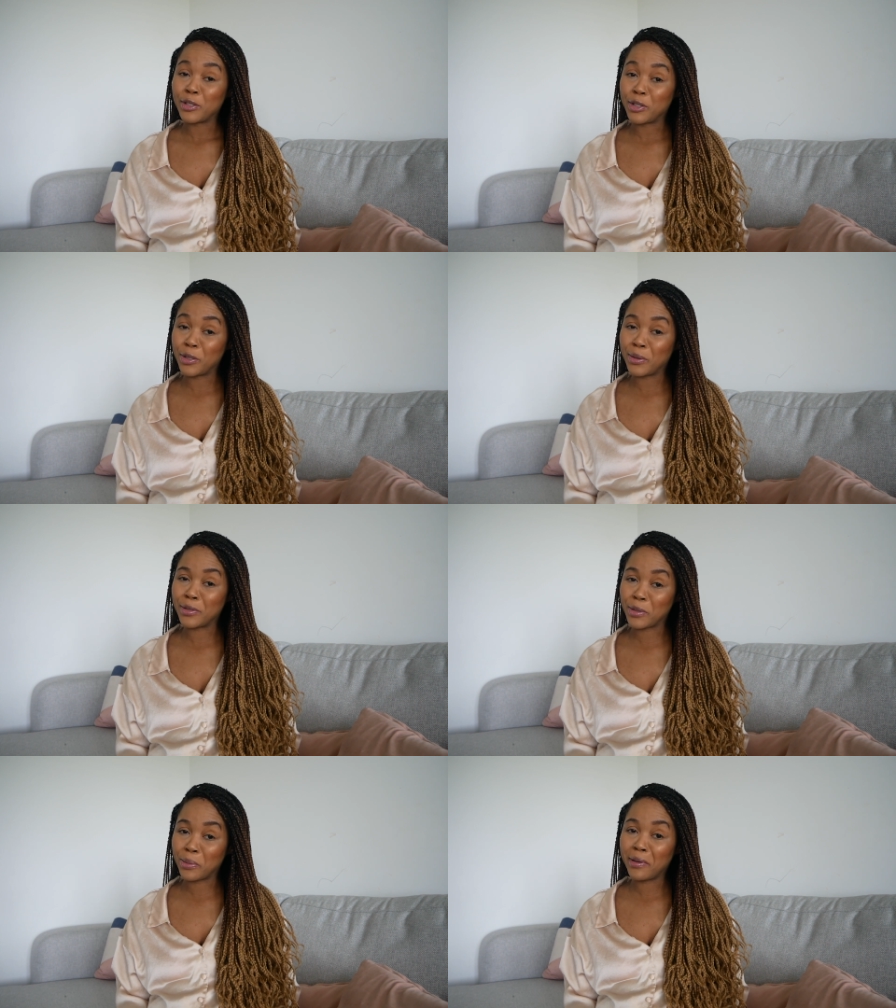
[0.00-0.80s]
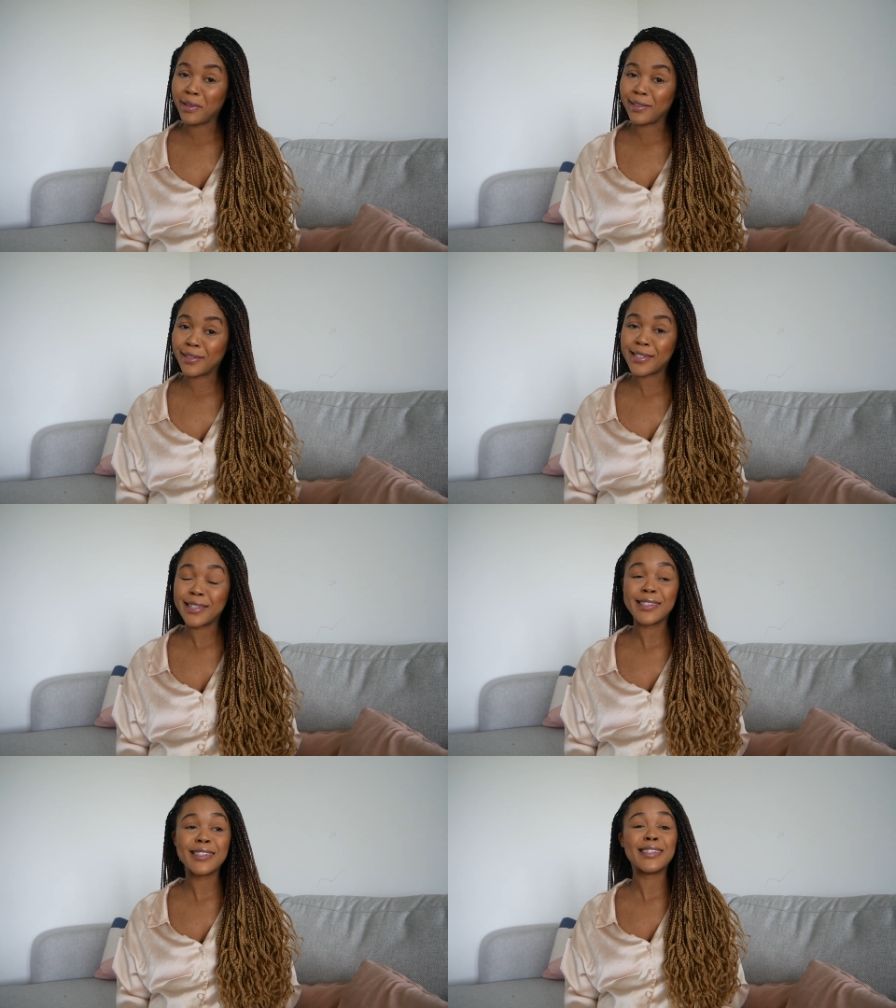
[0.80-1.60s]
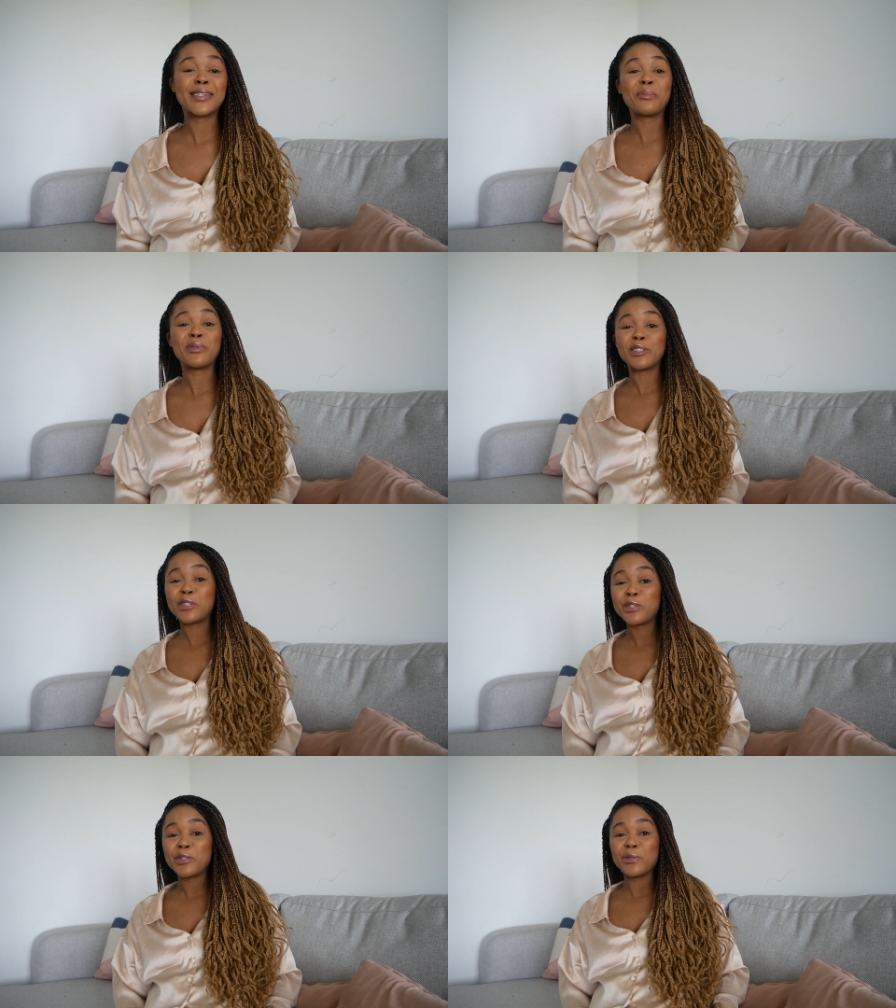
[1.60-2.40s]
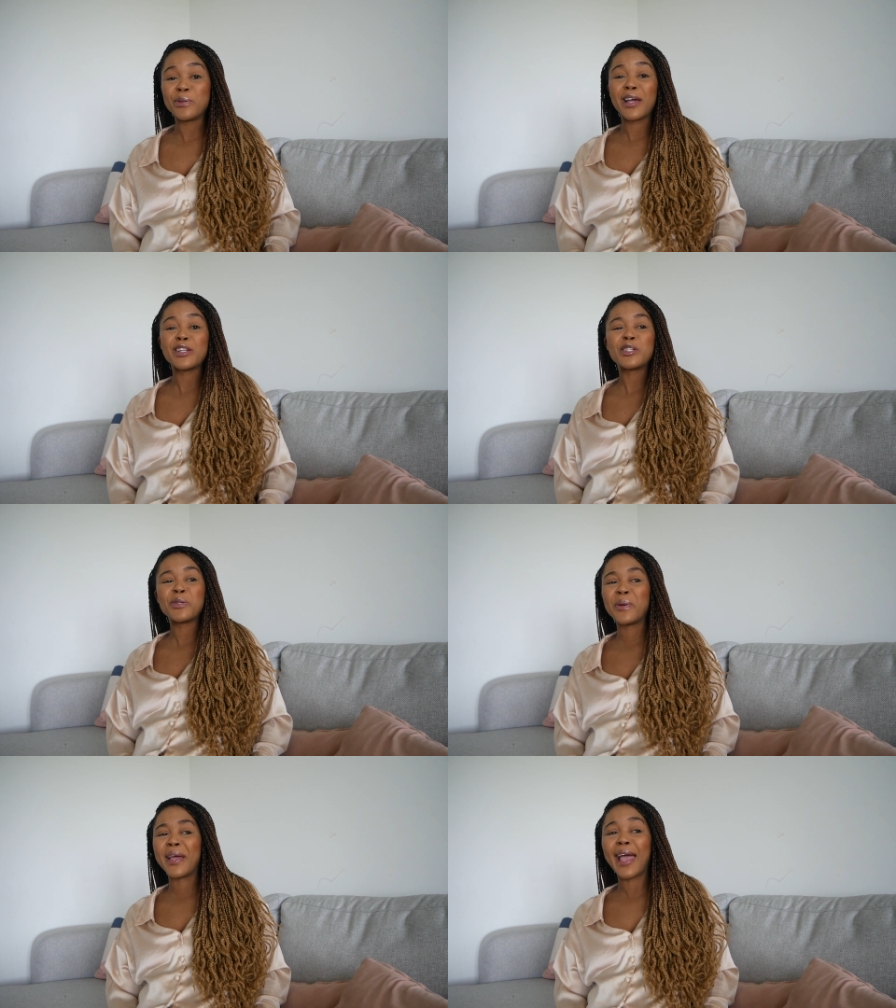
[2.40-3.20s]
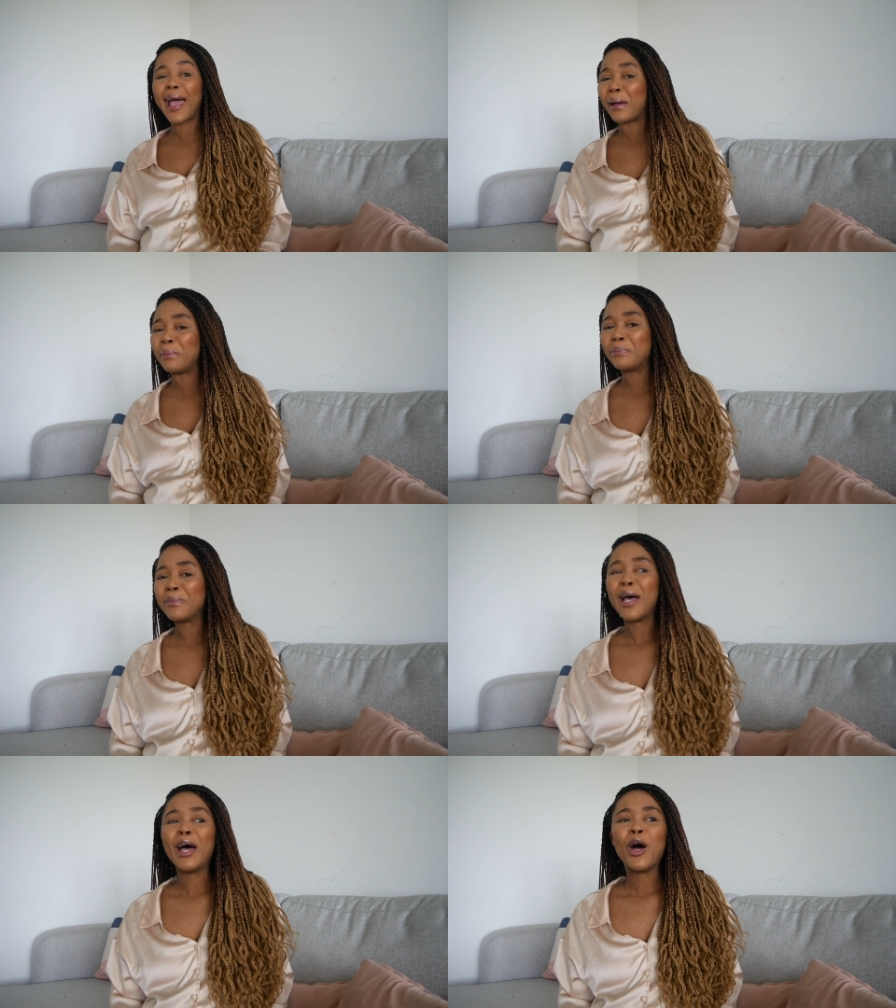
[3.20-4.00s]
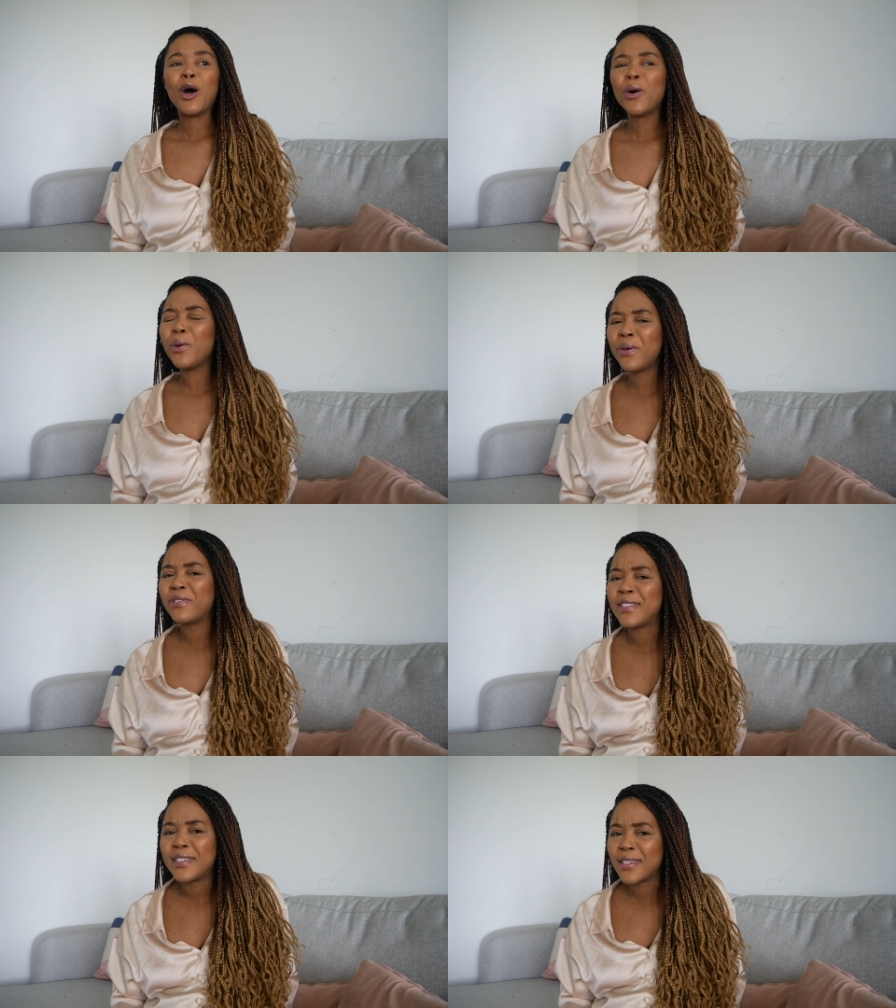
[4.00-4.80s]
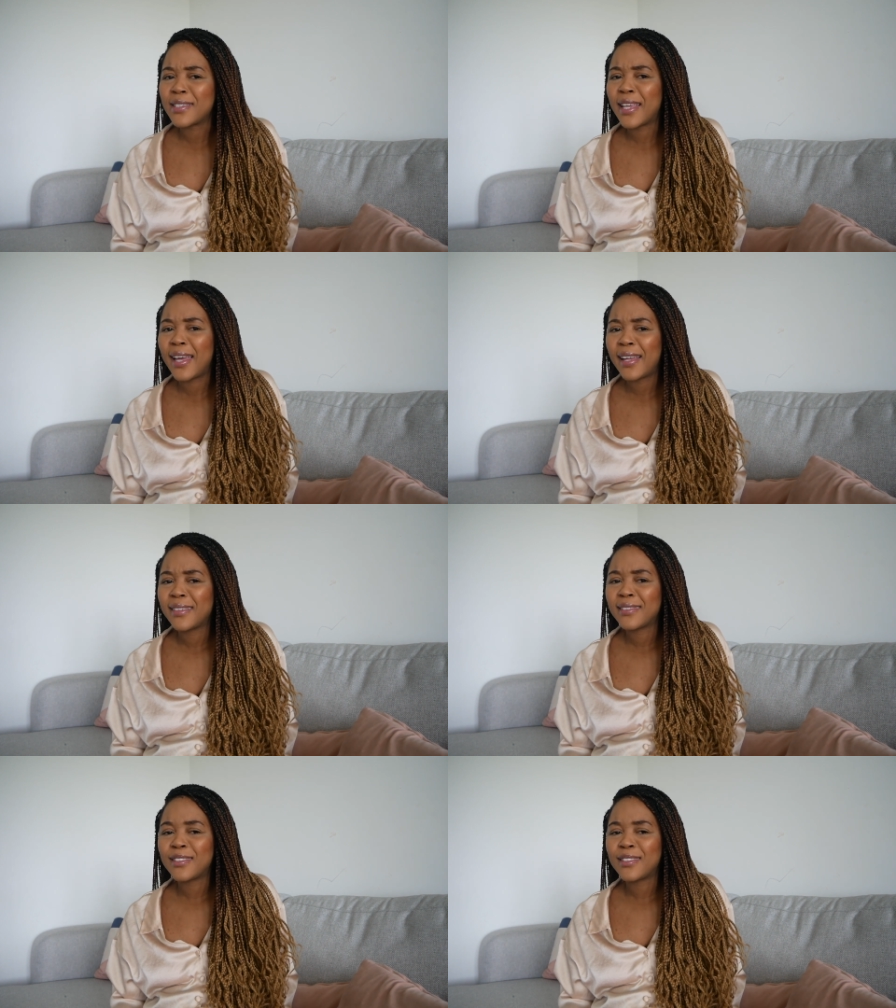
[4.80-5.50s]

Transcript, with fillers: to the toilet and did a number 2 at 2 a.m who even does that?